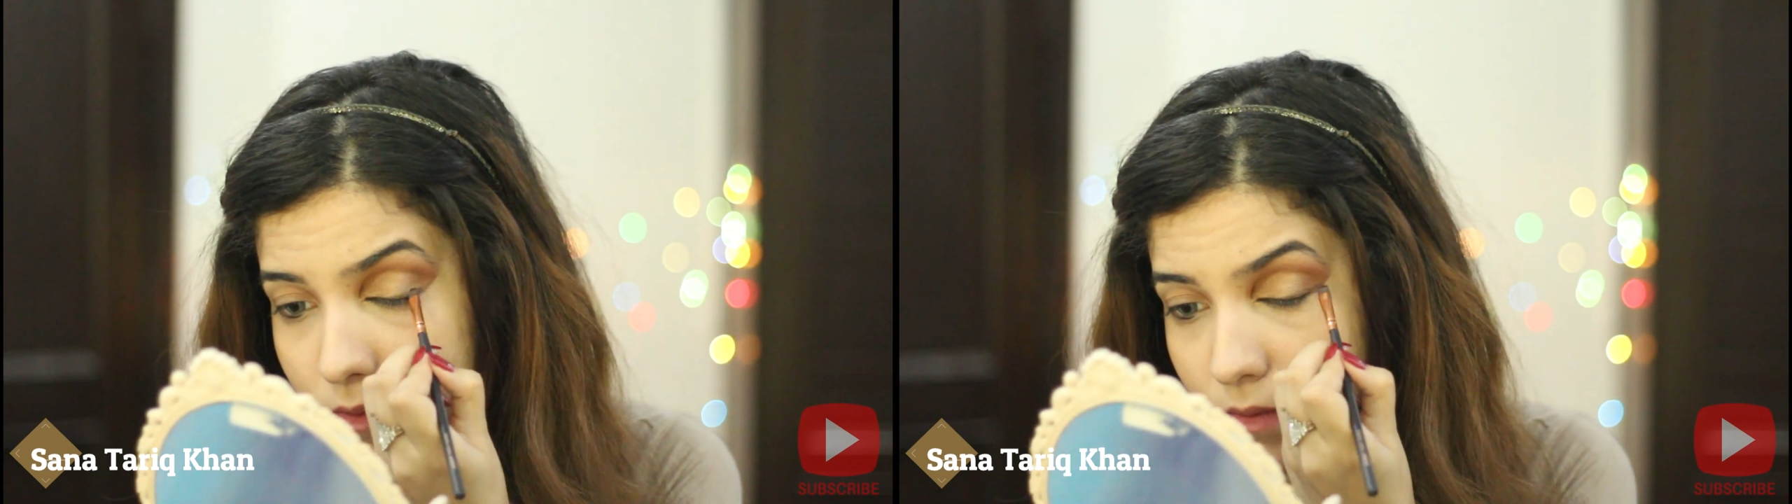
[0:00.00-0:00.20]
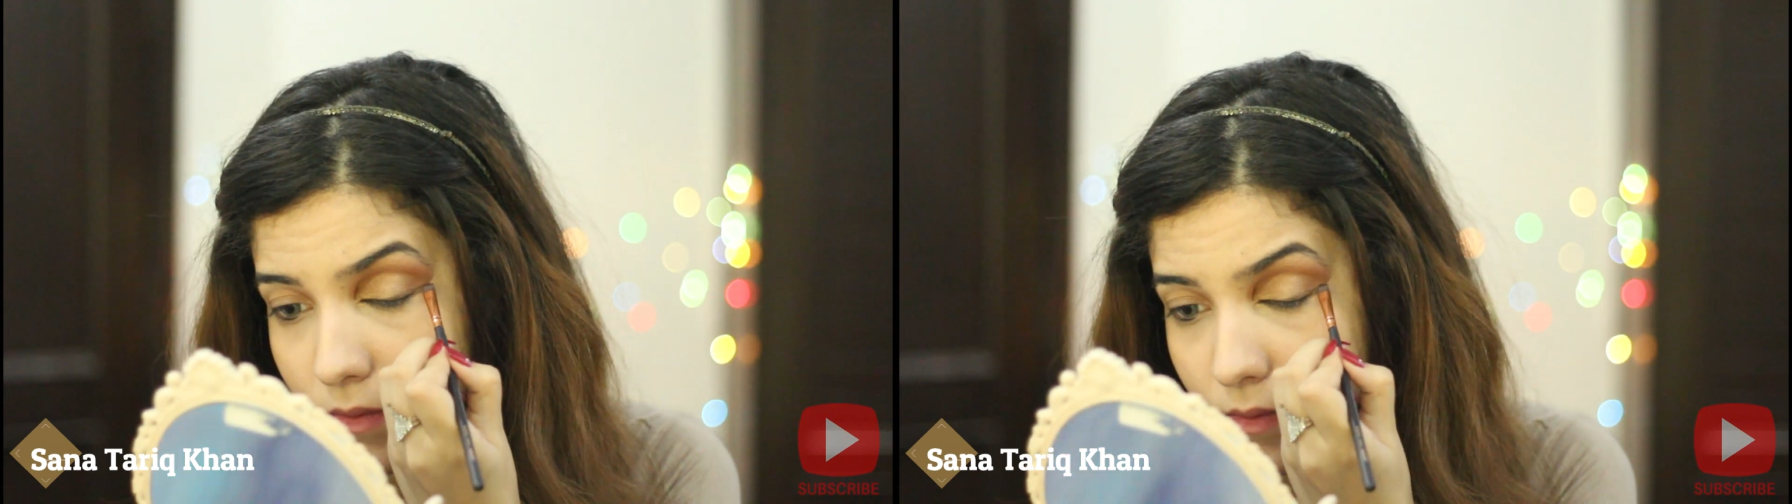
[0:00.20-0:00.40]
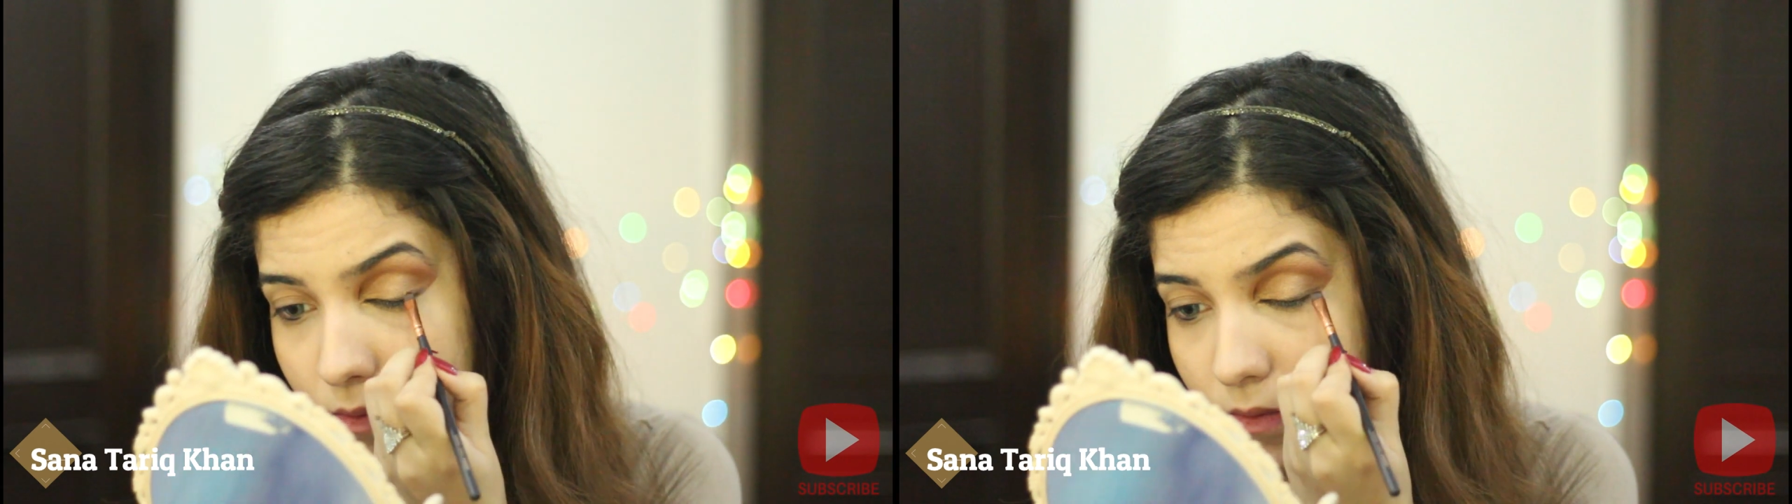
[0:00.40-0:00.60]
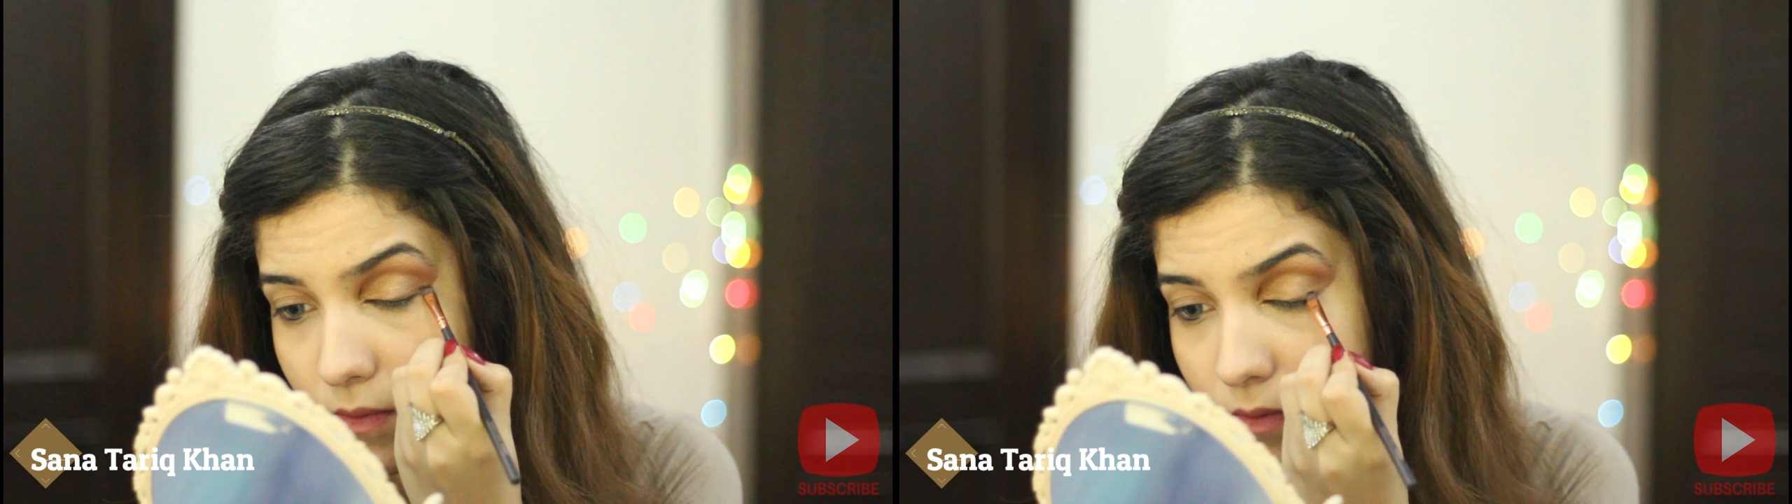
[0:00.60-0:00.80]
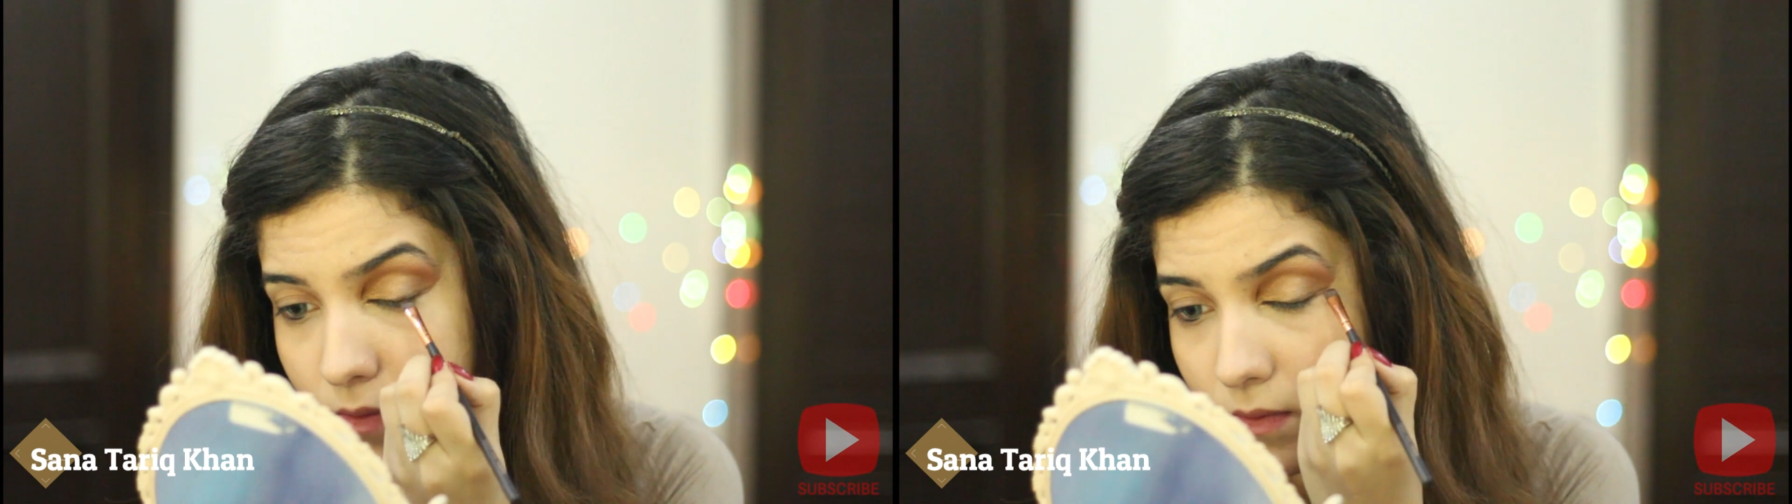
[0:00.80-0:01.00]
look a
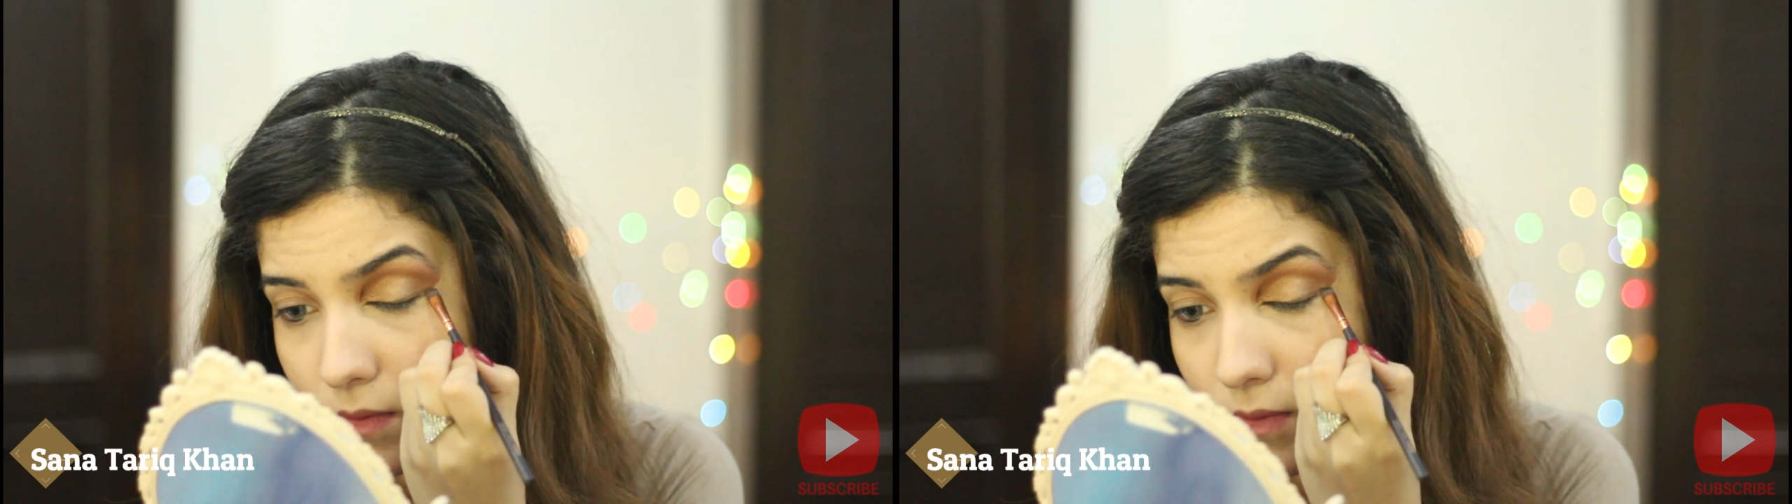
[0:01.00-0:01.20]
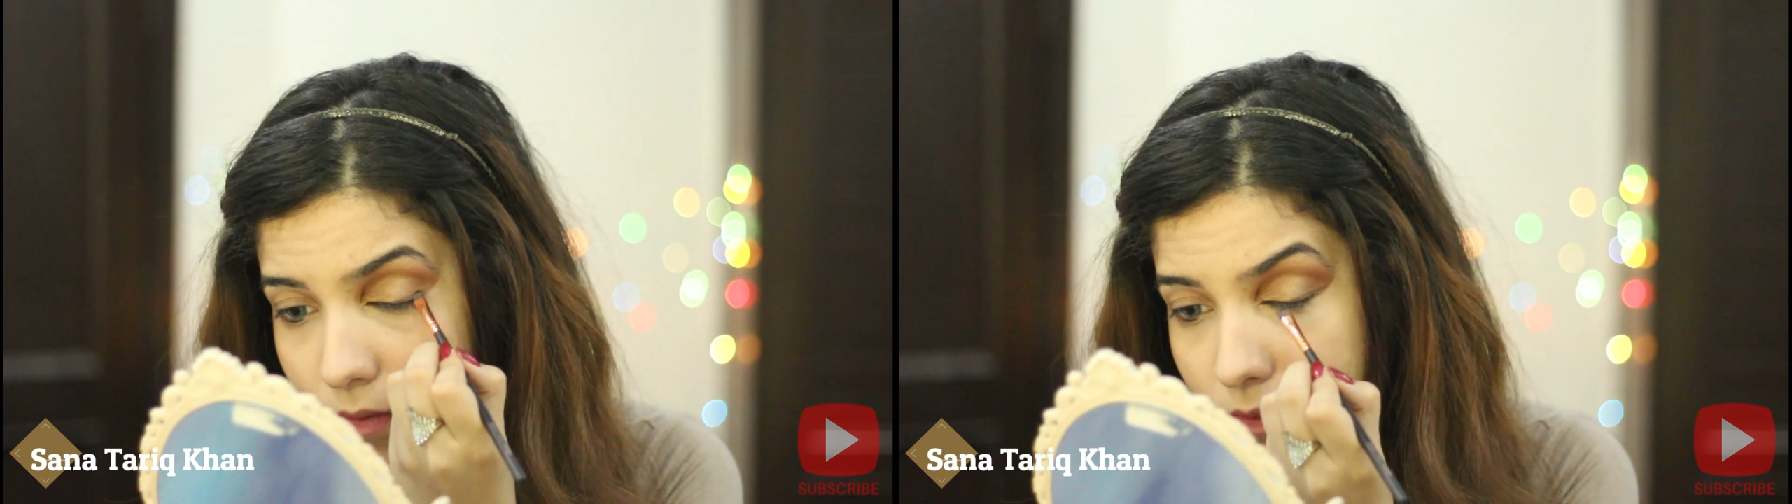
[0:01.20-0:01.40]
little bigger